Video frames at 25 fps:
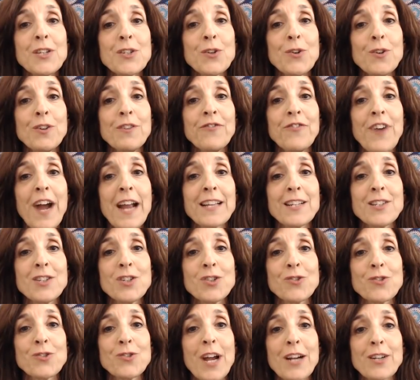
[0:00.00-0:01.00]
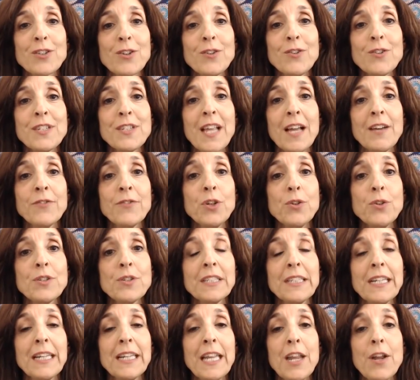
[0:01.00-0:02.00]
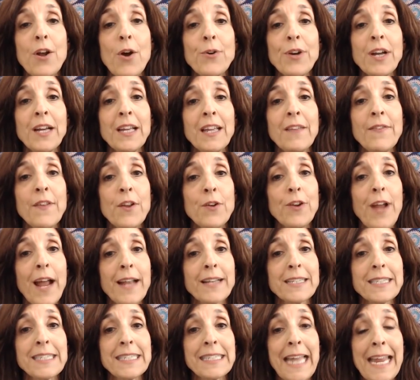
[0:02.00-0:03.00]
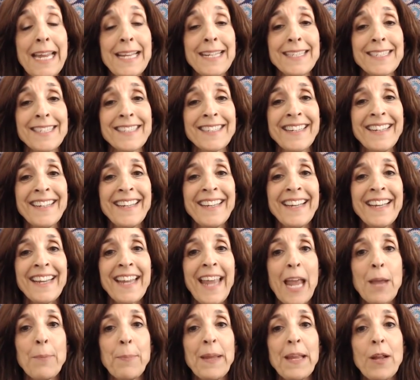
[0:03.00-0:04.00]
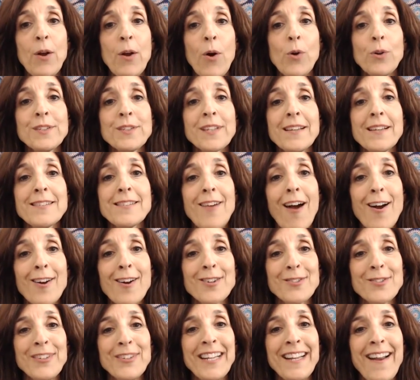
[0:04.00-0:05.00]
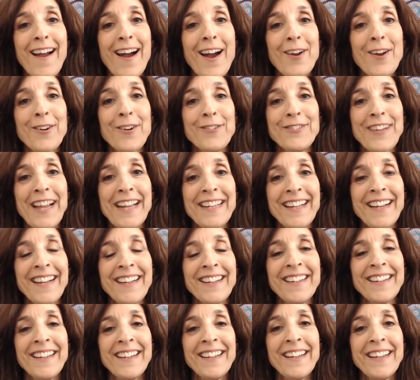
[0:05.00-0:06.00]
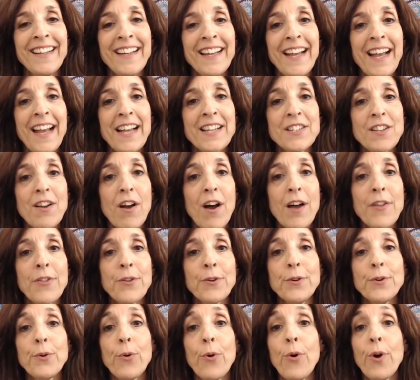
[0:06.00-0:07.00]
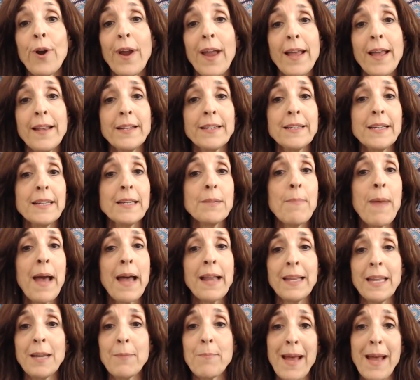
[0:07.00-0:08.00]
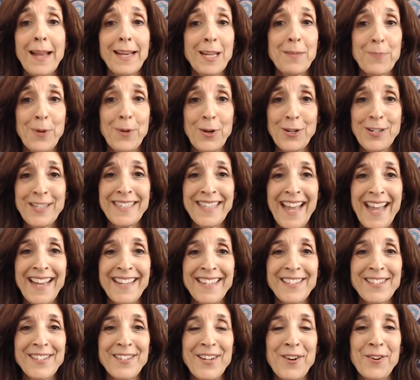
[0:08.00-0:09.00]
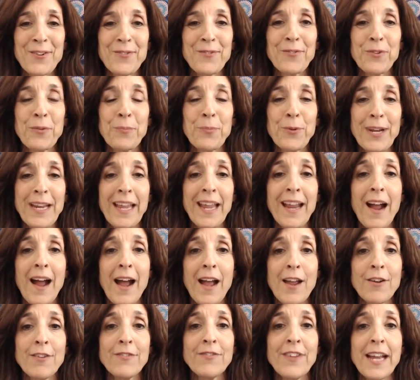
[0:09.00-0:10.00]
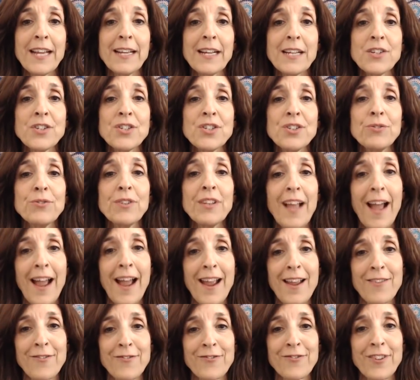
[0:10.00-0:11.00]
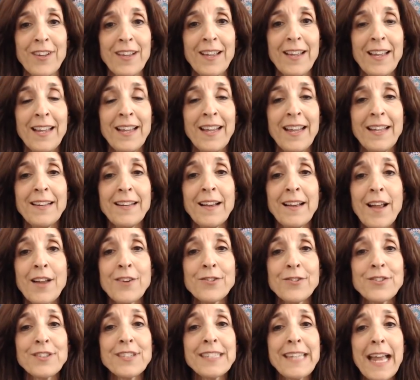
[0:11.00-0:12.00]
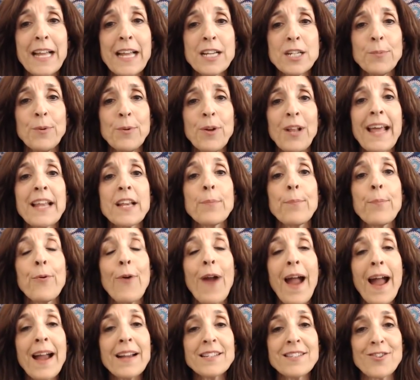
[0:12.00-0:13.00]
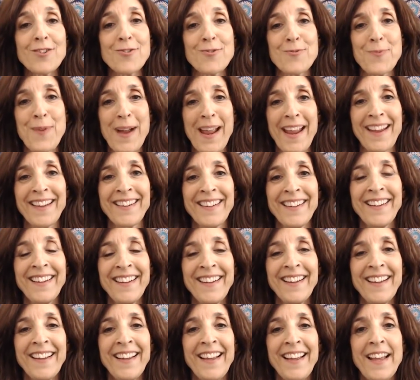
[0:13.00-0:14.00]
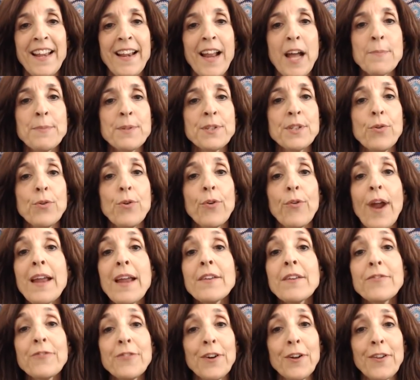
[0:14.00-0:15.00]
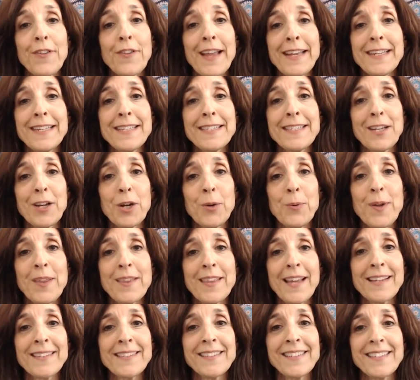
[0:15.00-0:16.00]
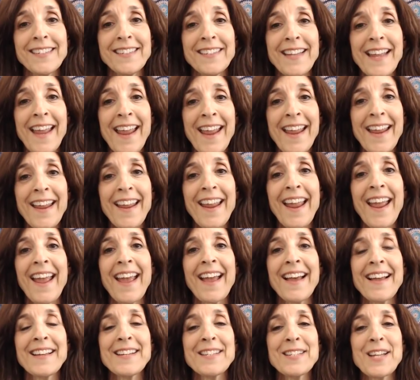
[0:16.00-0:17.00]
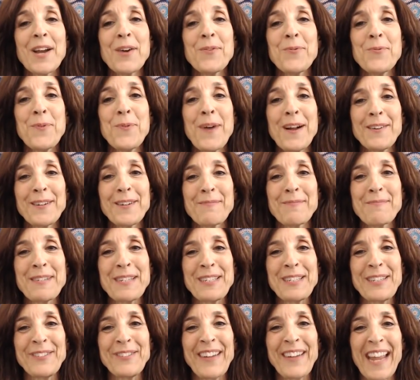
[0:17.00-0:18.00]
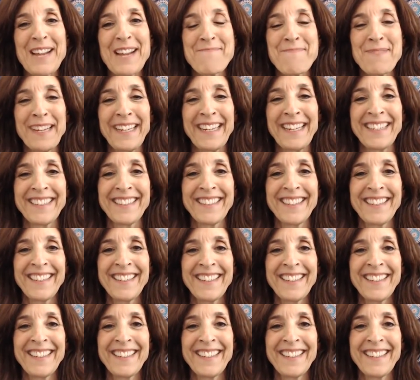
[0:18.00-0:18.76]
certified instructors of Kundalini Yoga in the United States, KP holds a doctorate in Ayurveda, has authored or edited many books, and is known for bringing Ayurveda to life in an understandable and a practical way. And I'm so grateful that he's here with us today, and welcome to you, KP.